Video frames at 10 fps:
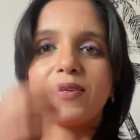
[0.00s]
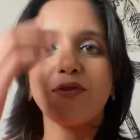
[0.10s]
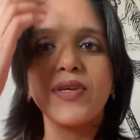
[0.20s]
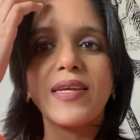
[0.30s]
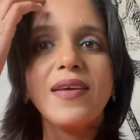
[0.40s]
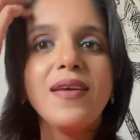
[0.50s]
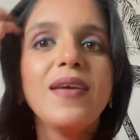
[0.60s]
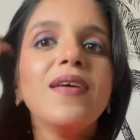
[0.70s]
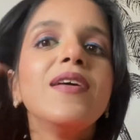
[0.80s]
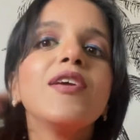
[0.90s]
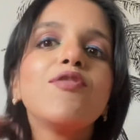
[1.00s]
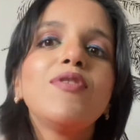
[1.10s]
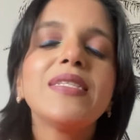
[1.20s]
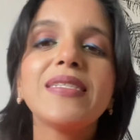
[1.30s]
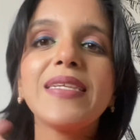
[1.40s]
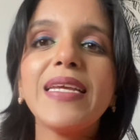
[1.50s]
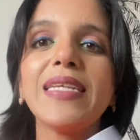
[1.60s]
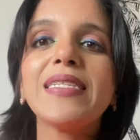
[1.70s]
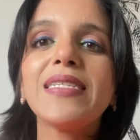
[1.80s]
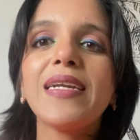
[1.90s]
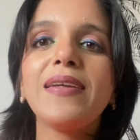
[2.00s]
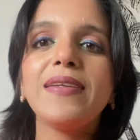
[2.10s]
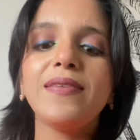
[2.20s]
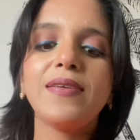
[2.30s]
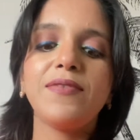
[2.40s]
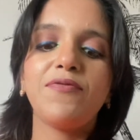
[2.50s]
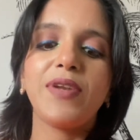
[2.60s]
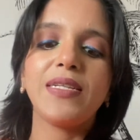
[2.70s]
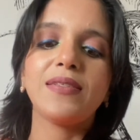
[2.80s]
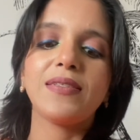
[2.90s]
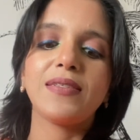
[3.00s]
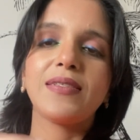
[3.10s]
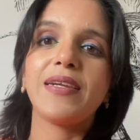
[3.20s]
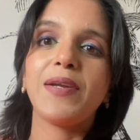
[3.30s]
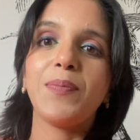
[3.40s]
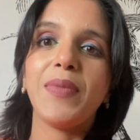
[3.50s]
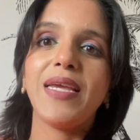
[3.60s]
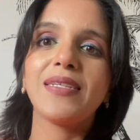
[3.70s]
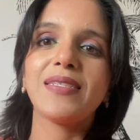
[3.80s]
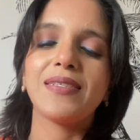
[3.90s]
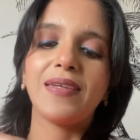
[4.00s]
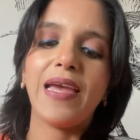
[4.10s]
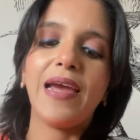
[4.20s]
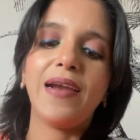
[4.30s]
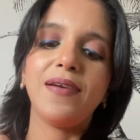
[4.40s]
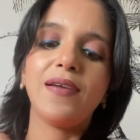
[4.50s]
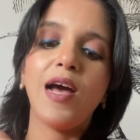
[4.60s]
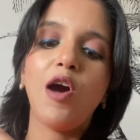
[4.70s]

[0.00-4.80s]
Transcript: Okay, you will see instantly the difference it makes and